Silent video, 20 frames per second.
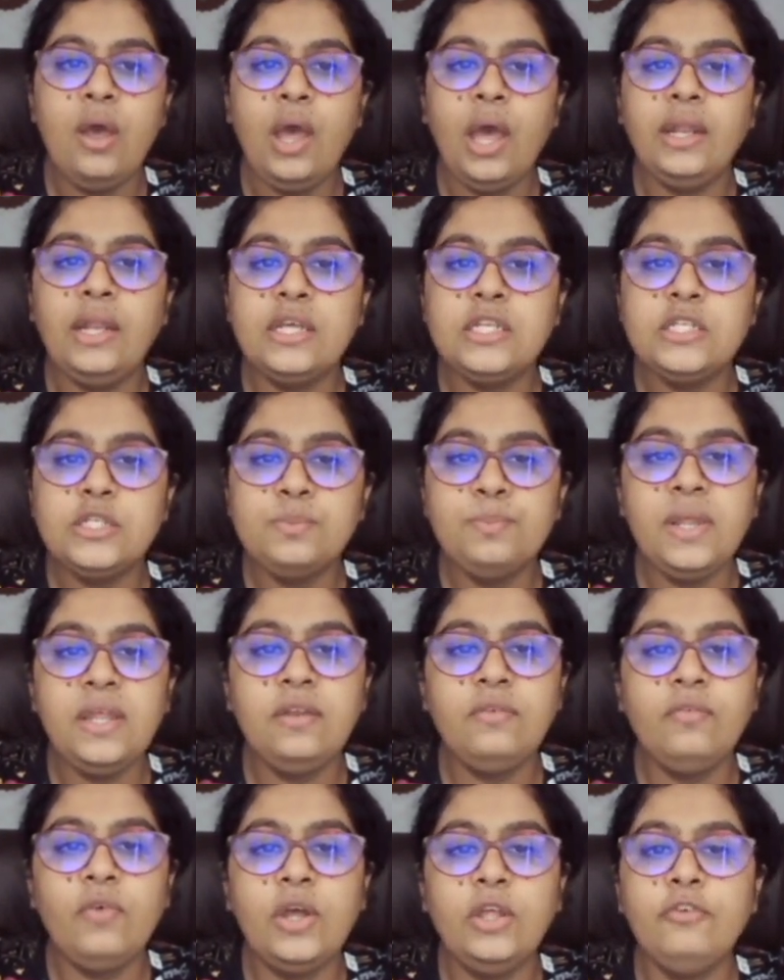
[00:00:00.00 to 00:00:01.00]
and
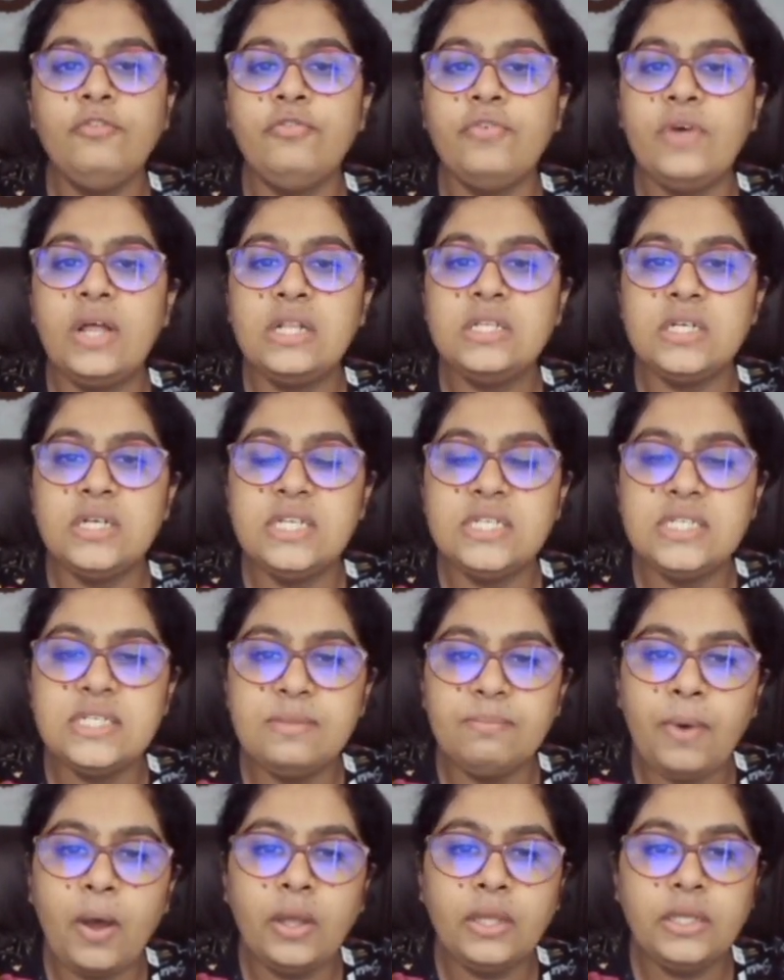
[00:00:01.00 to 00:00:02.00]
explain why you felt
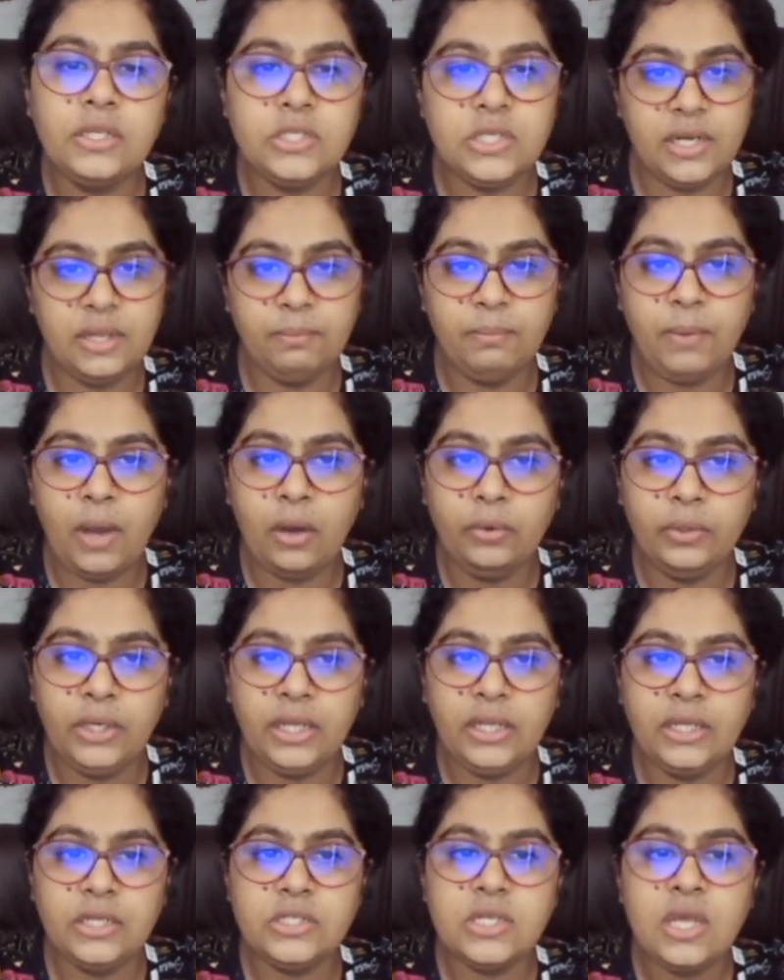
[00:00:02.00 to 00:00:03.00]
disappointed about
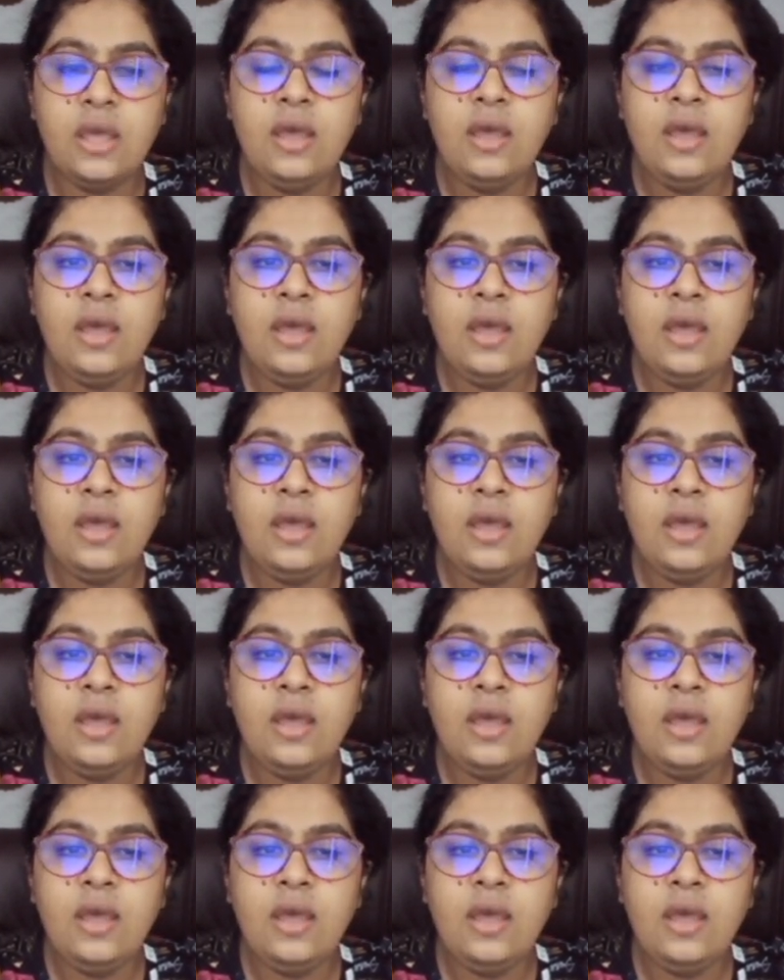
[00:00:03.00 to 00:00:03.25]
it.